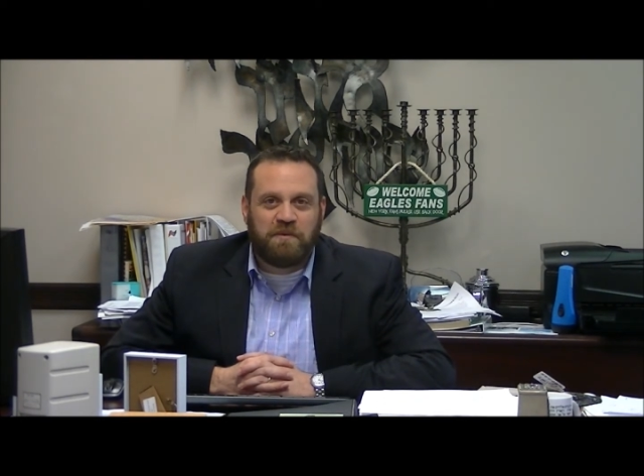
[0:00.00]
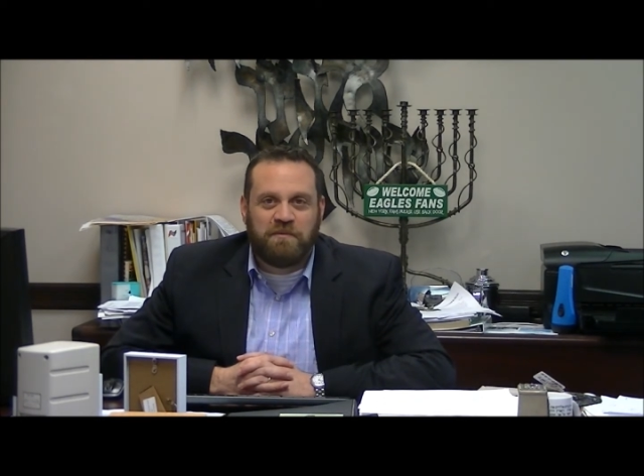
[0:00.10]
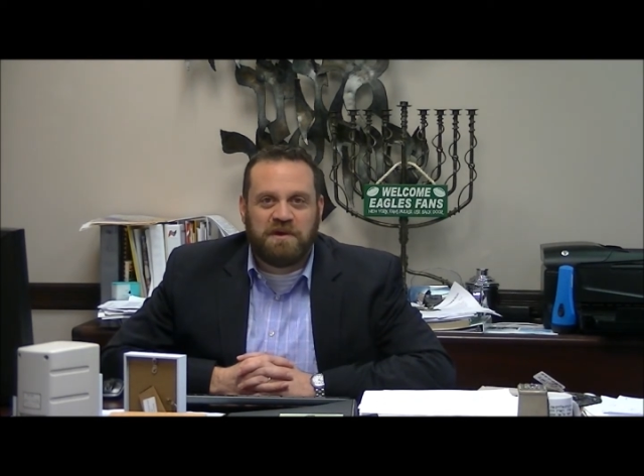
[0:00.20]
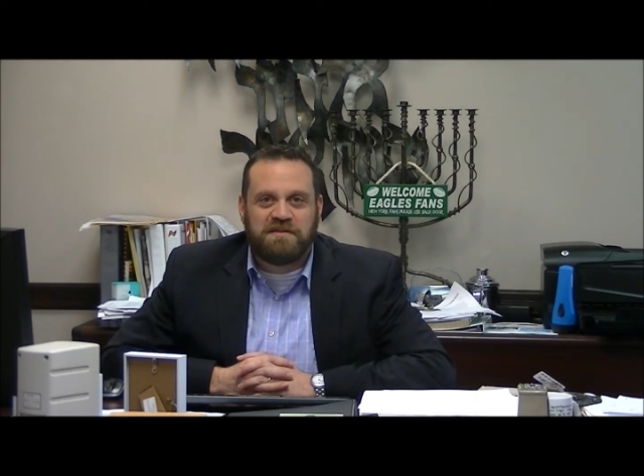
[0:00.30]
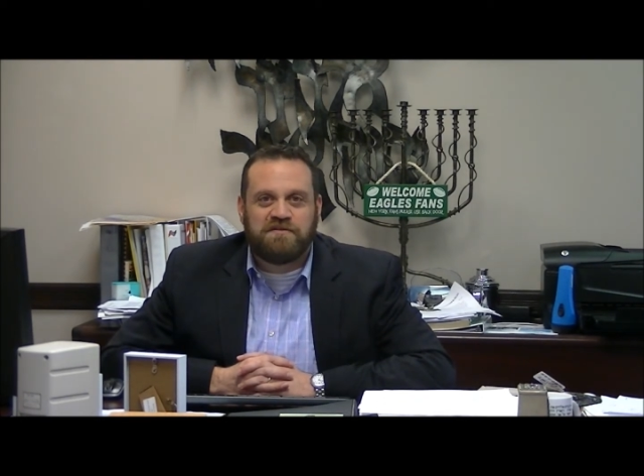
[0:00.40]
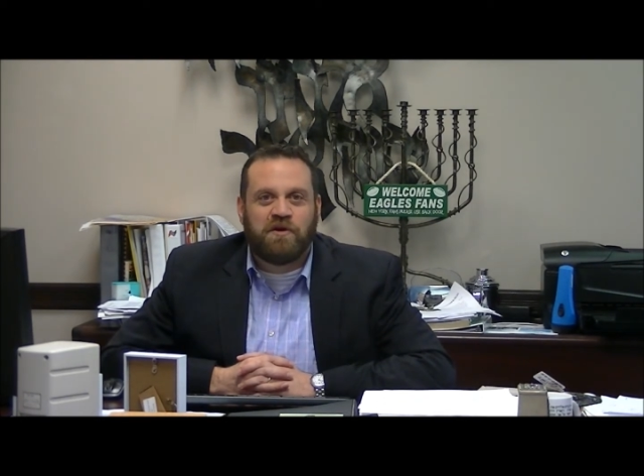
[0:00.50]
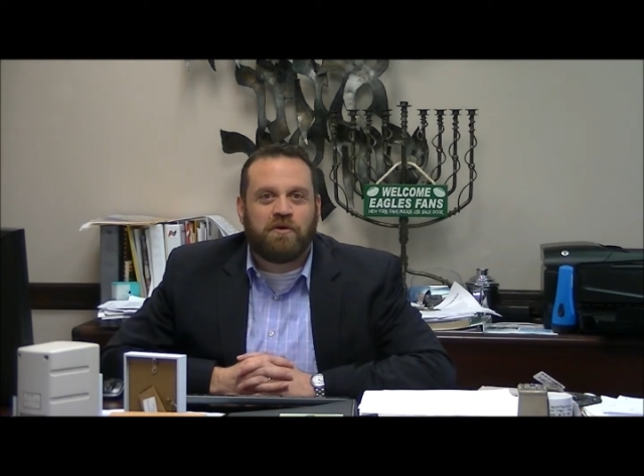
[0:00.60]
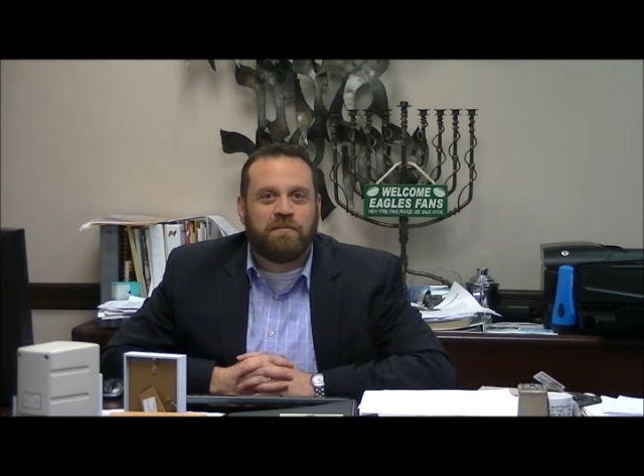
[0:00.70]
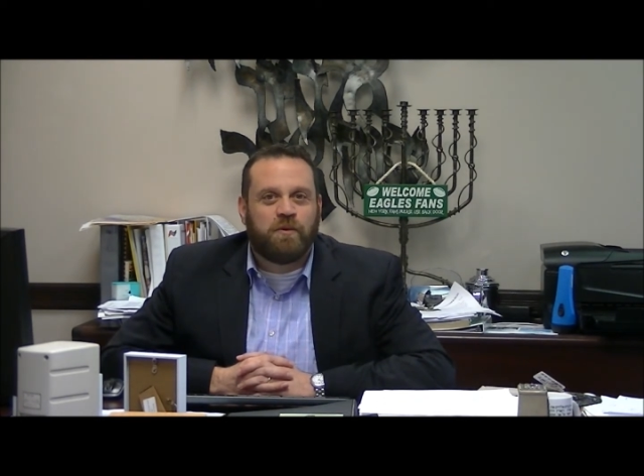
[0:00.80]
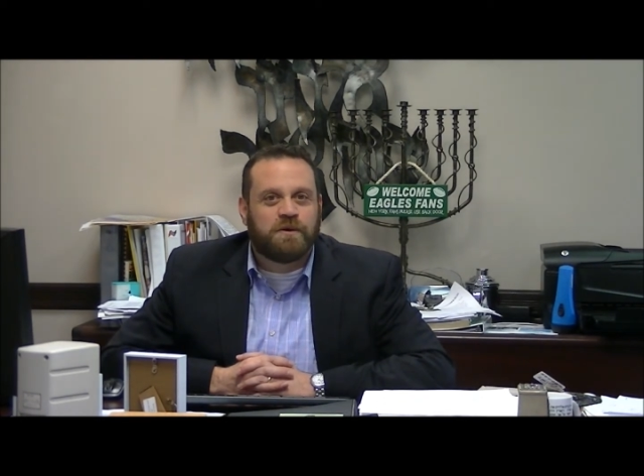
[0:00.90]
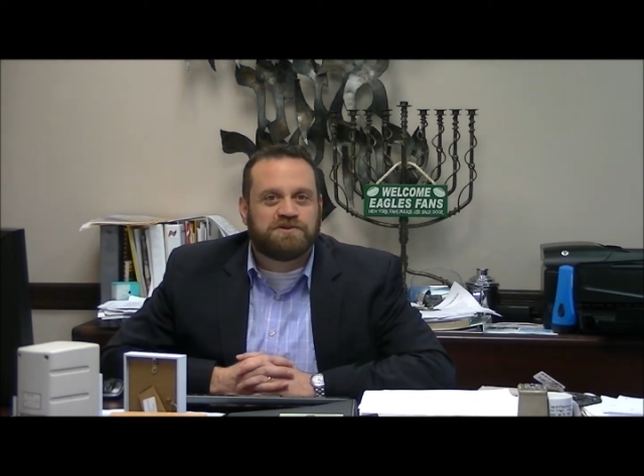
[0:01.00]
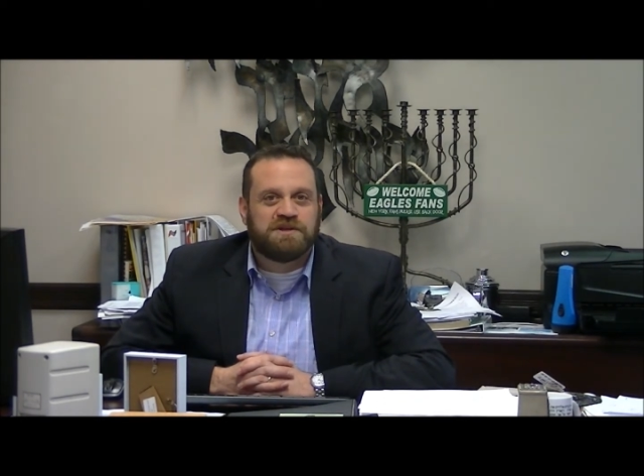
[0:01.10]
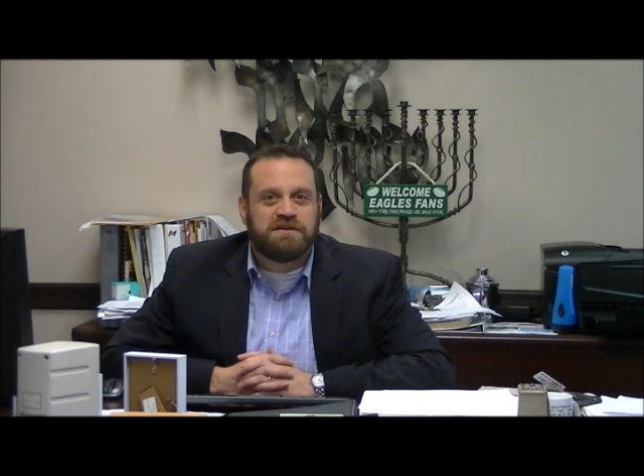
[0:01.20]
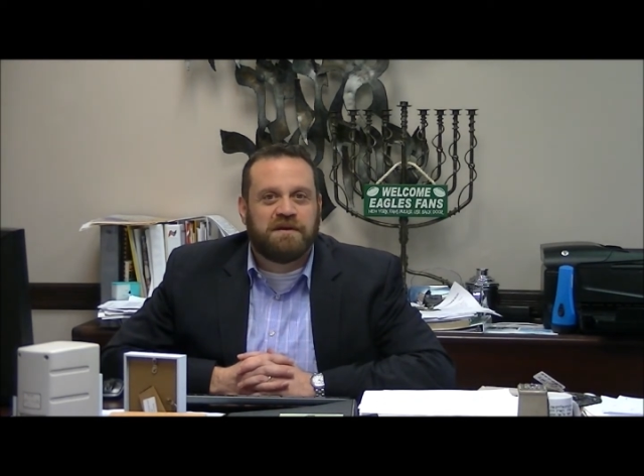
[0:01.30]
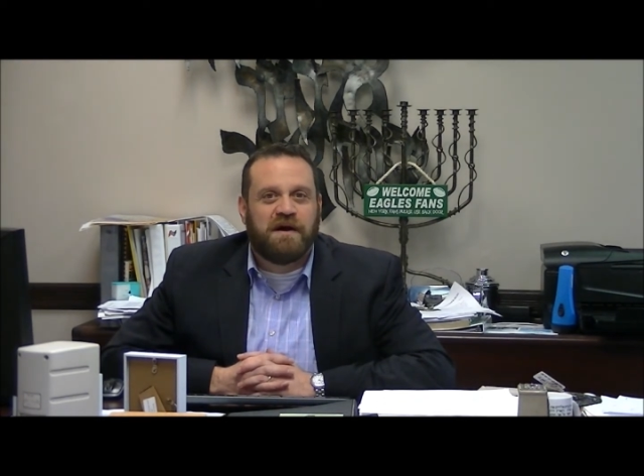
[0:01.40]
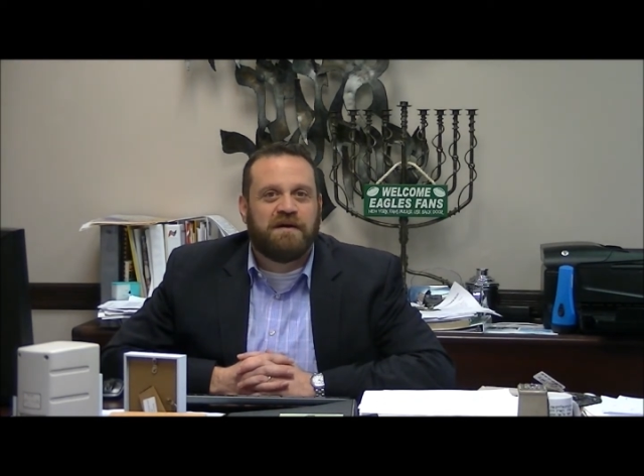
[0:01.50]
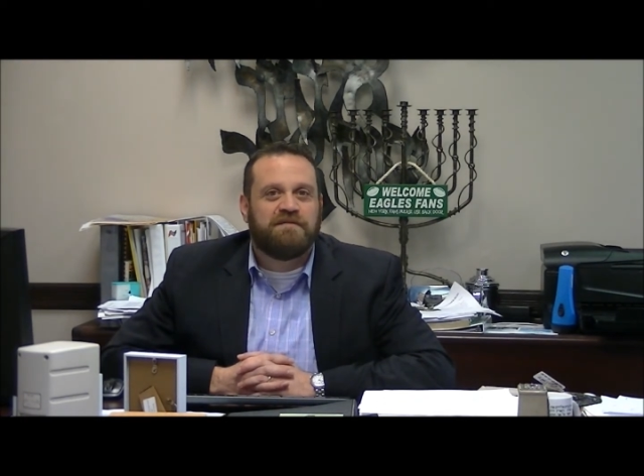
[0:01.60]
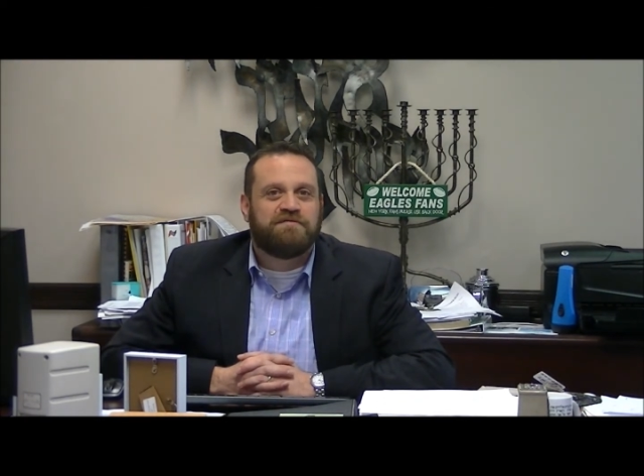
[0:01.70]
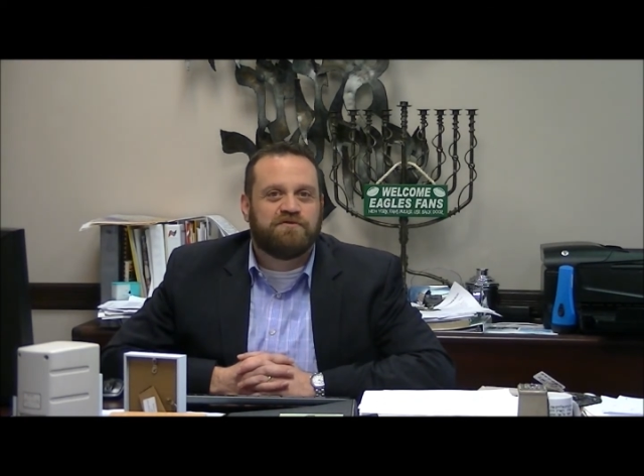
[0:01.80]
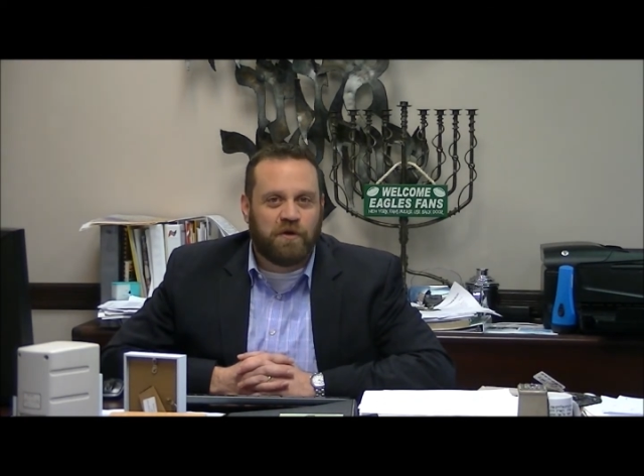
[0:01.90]
we read the Torah portion
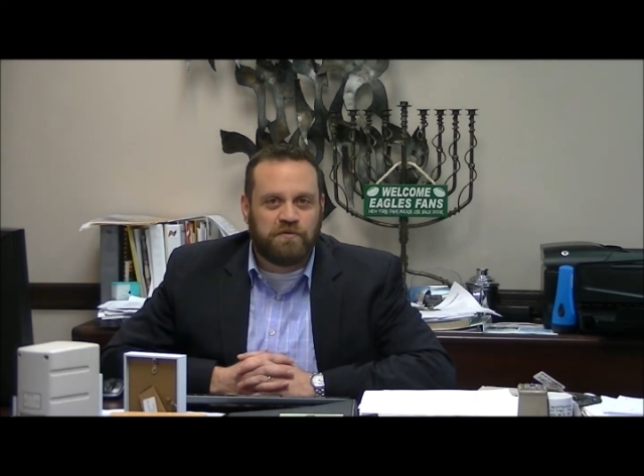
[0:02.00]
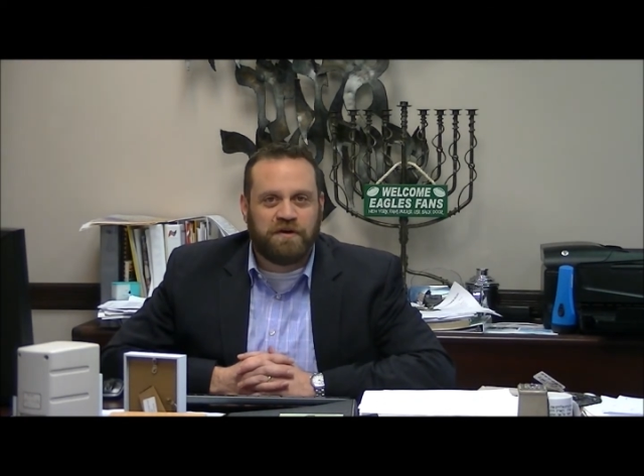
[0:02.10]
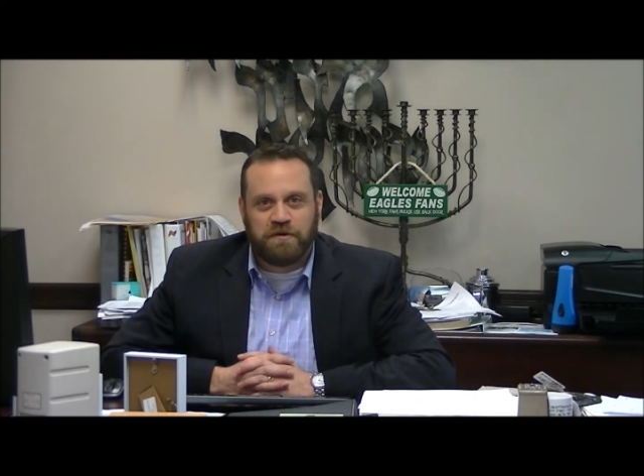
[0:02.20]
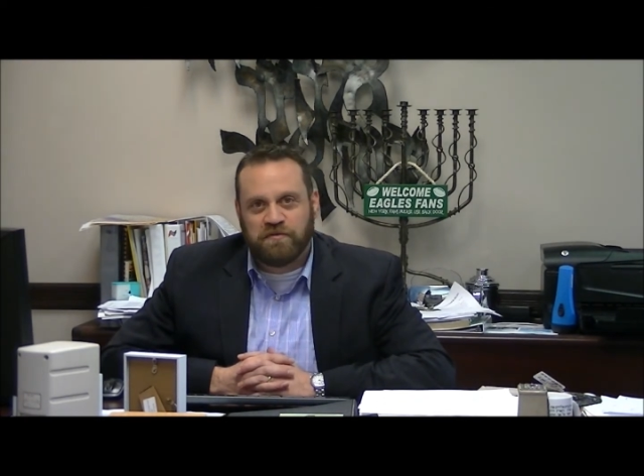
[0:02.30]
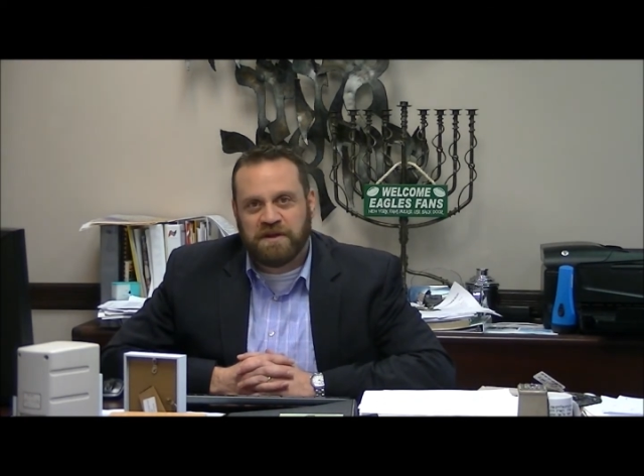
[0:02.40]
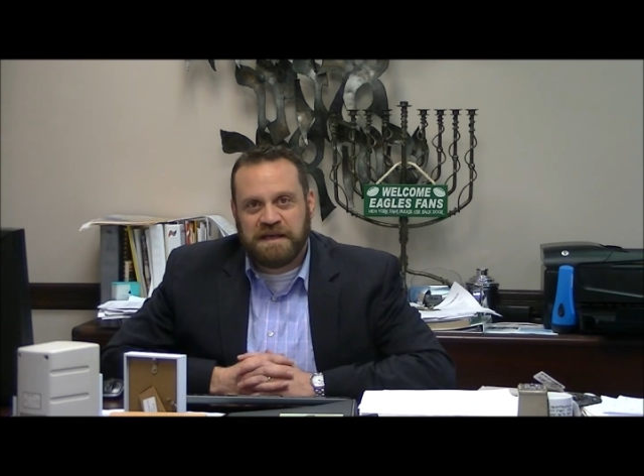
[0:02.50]
of Toldot.